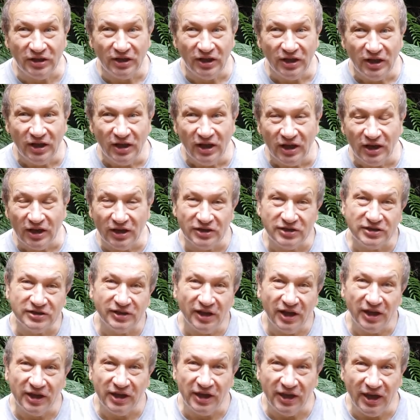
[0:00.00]
because like
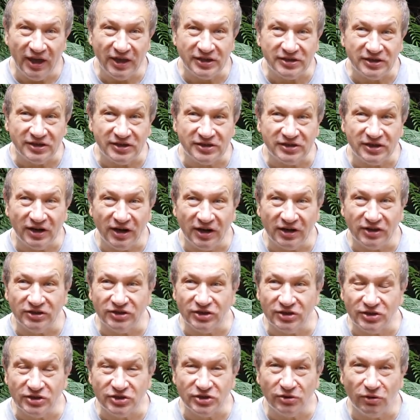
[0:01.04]
gases are
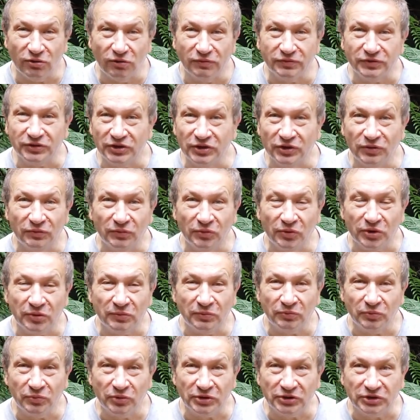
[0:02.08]
dissolved in the warm
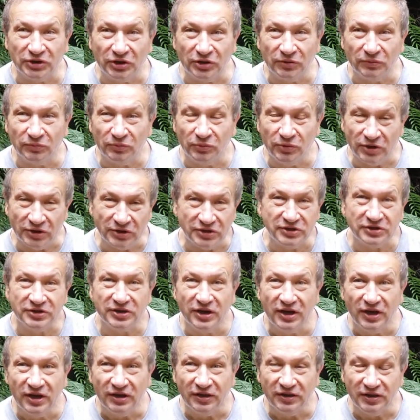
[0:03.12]
water worse
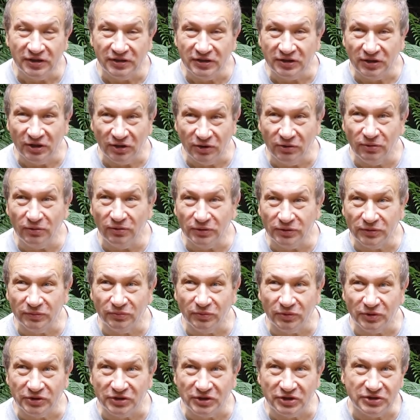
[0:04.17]
than in the cold
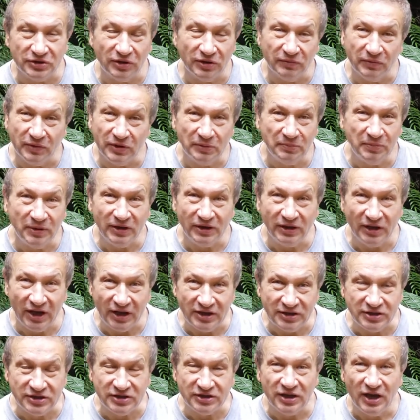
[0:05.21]
water, so it will be
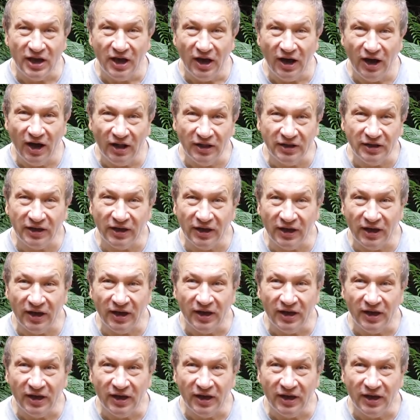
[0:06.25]
less algae,